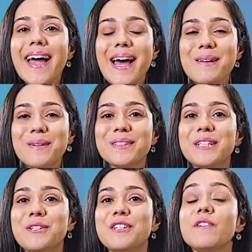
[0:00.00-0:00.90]
Hello,
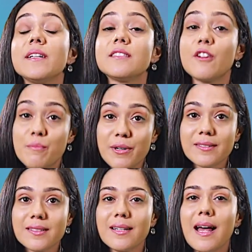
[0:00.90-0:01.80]
the University of
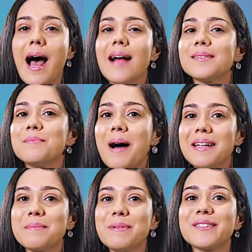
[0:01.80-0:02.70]
Bristol has
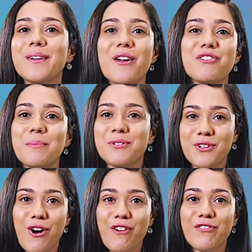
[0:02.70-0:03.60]
multiple scholarships
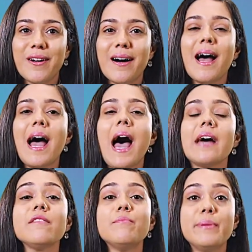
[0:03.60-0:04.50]
to offer
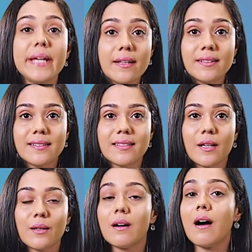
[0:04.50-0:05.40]
and a BSc
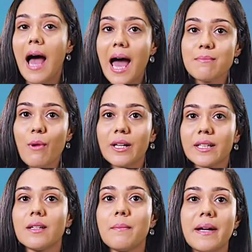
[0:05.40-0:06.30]
Cellular and
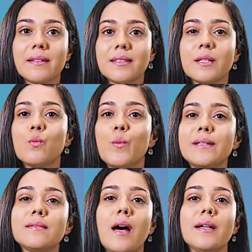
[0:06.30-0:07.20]
Molecular Medicine
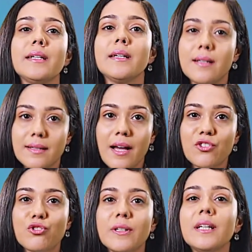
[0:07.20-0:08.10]
with study in
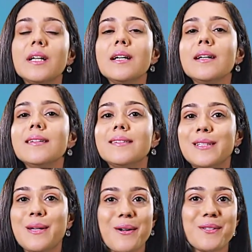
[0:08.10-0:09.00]
industry is
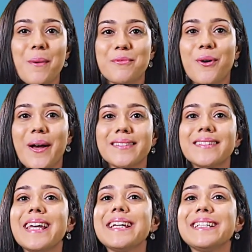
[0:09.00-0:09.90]
your top choice.
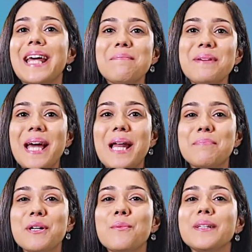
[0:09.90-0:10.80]
Then let me
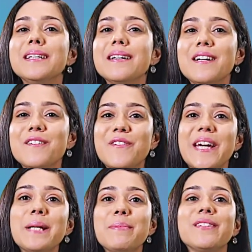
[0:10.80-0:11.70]
help you with the
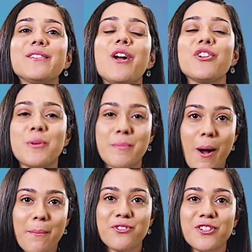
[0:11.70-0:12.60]
available scholarship
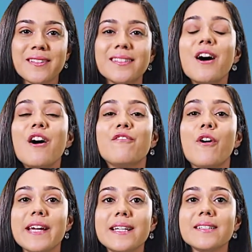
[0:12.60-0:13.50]
options
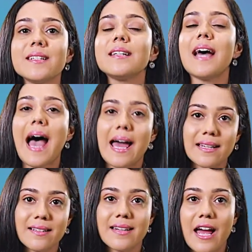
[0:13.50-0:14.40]
for Indian
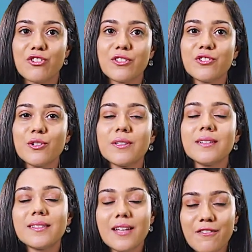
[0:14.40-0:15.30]
and international
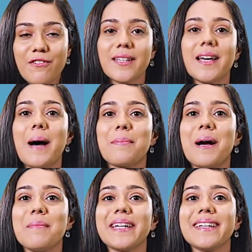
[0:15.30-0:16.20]
students for the
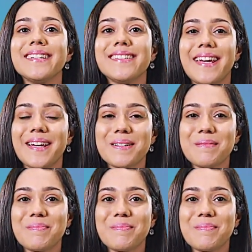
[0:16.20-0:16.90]
upcoming intake.